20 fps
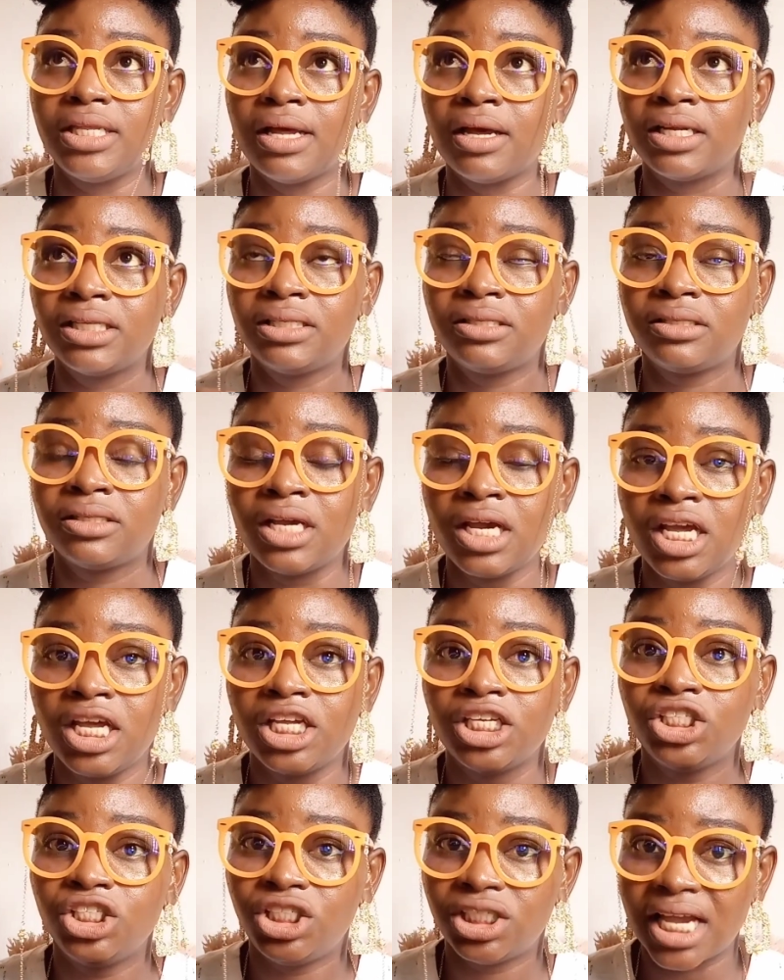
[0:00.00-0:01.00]
That's
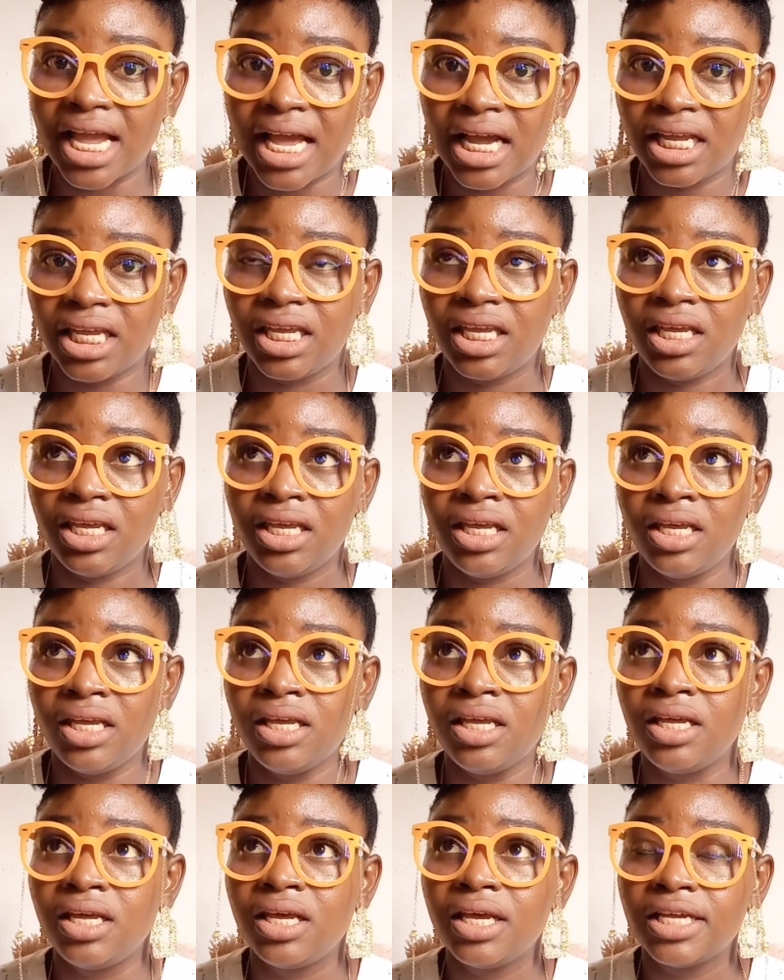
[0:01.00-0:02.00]

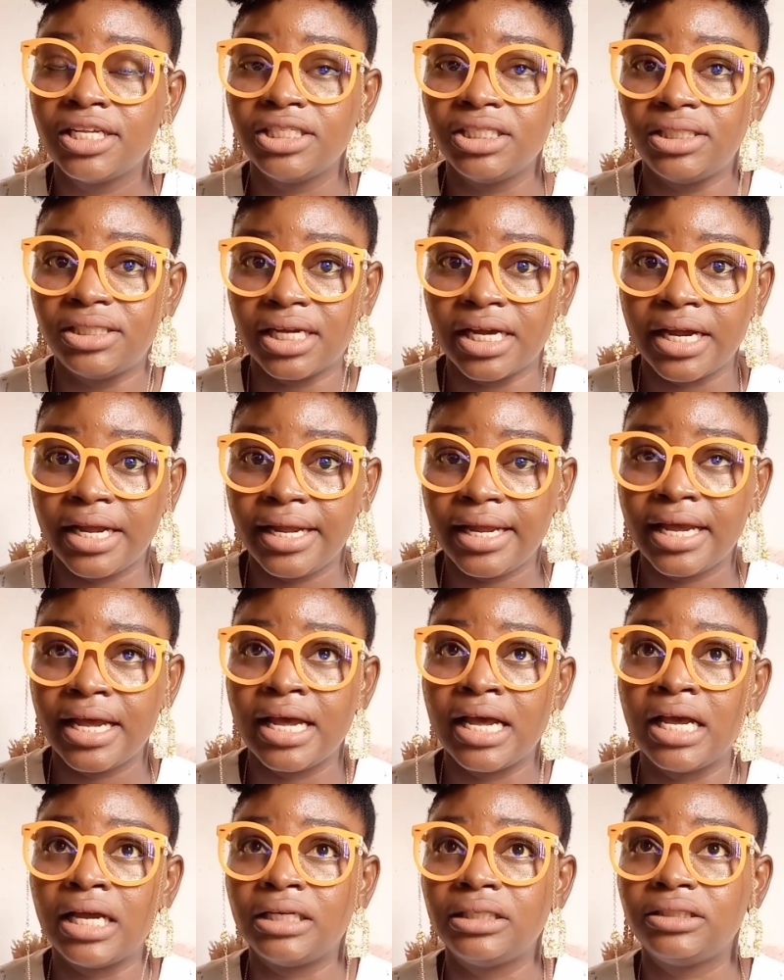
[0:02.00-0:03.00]
Jackie,
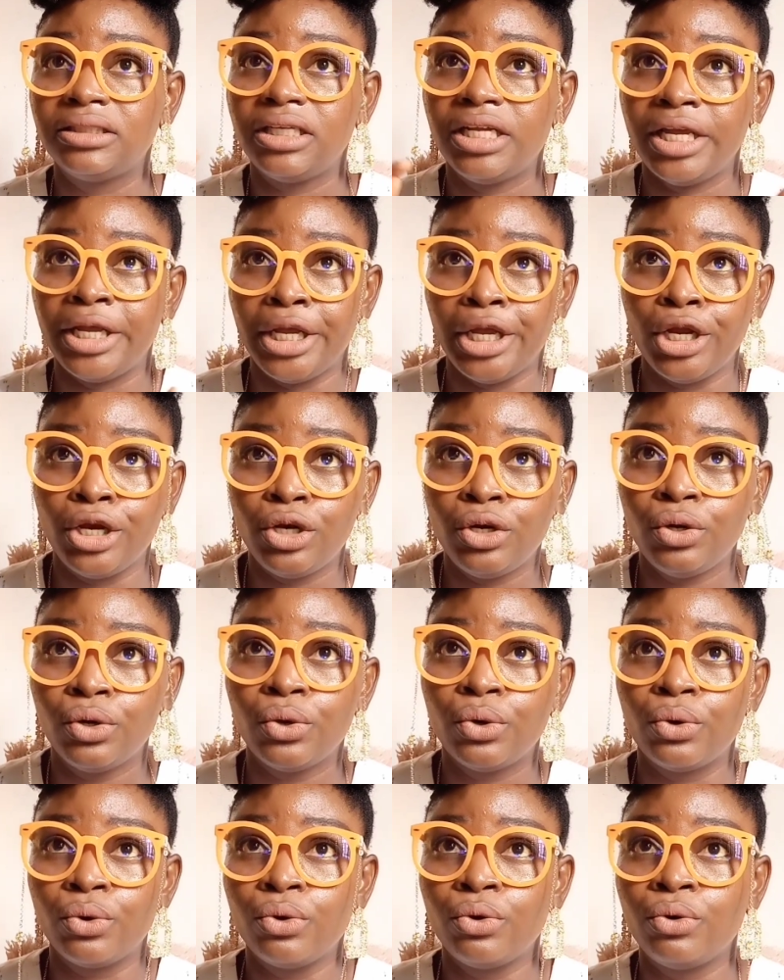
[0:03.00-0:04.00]
Diane,
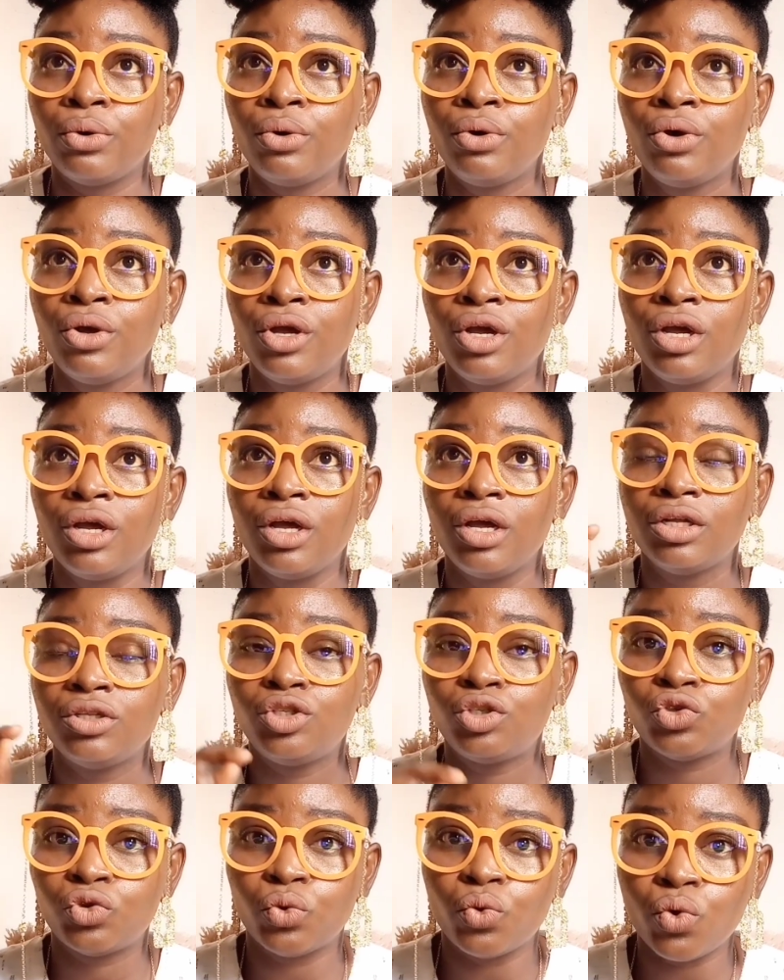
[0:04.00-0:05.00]
Elo,
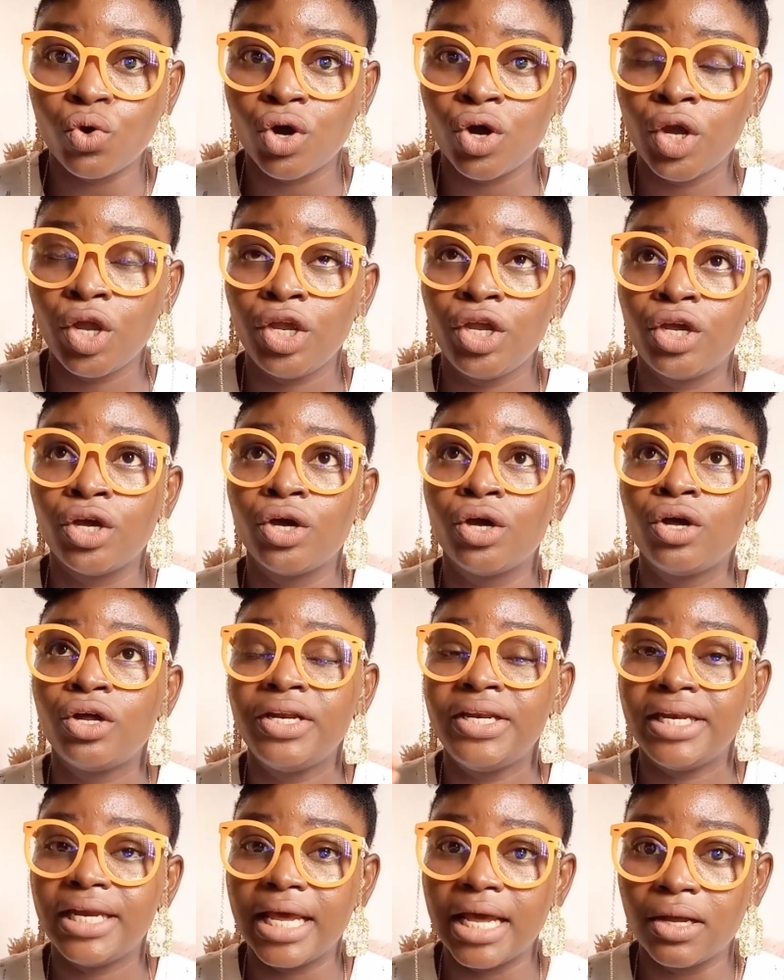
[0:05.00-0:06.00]
Toyo,
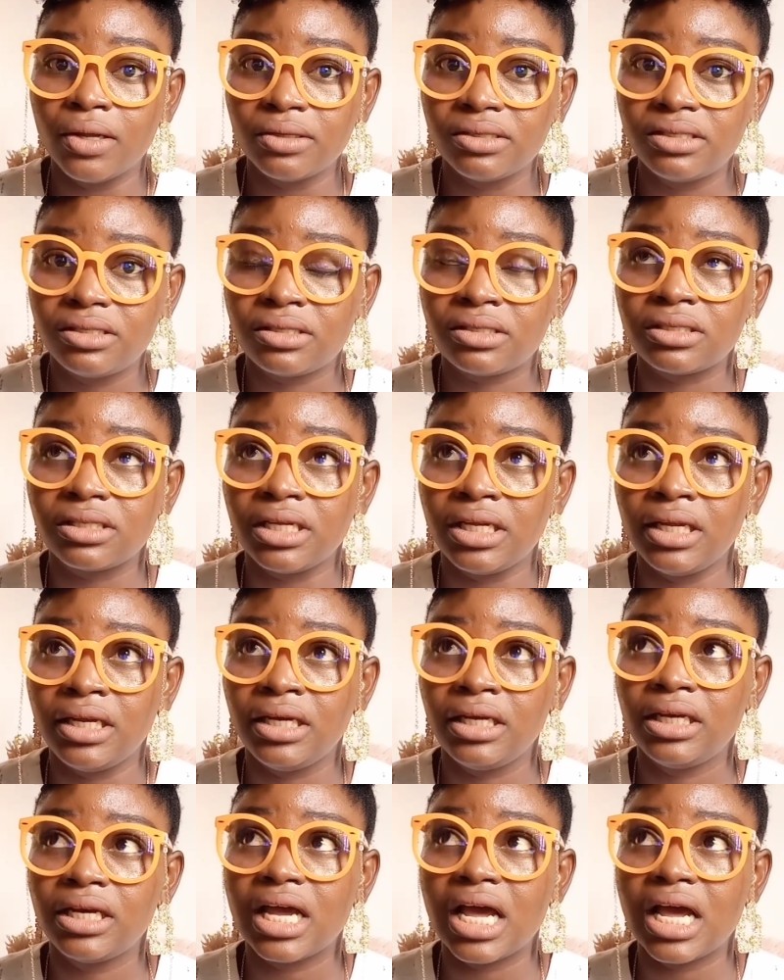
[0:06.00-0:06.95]
Nelson,